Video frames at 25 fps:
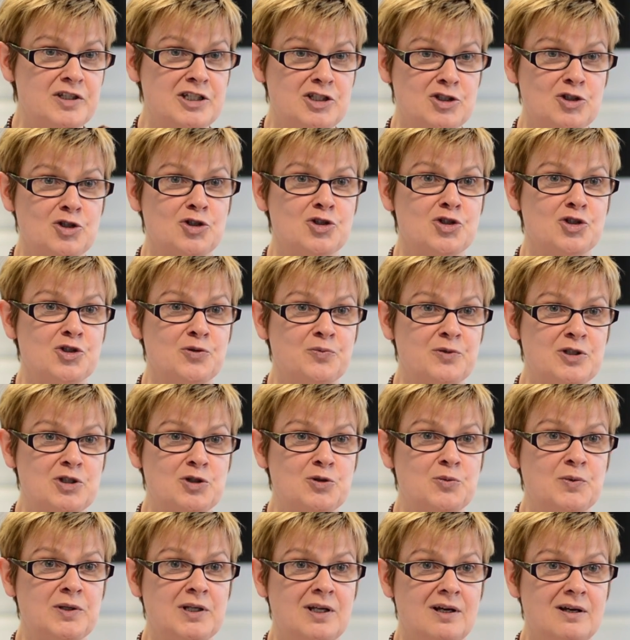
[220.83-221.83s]
discussion
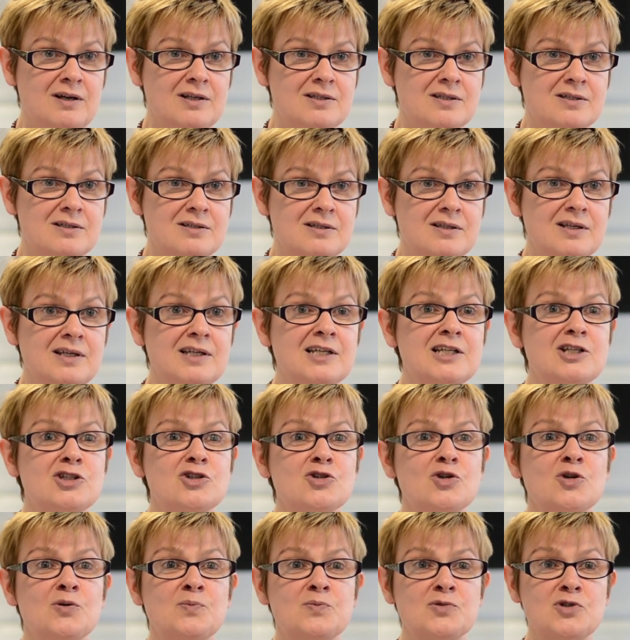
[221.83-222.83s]
between us in
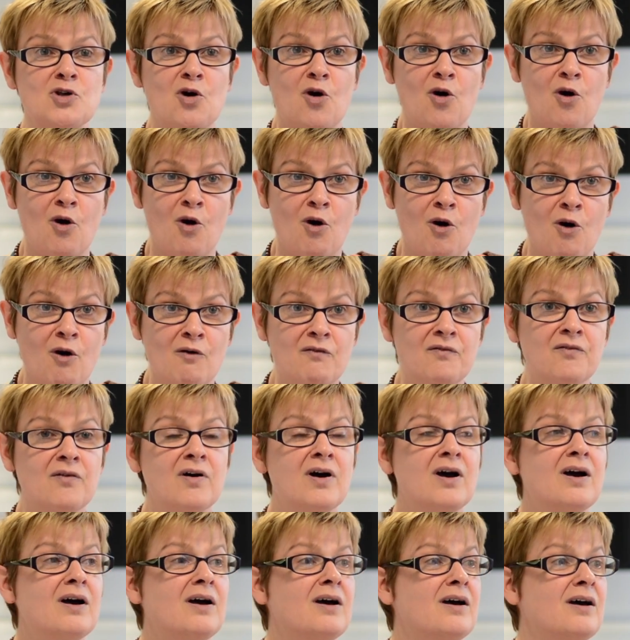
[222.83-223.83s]
terms of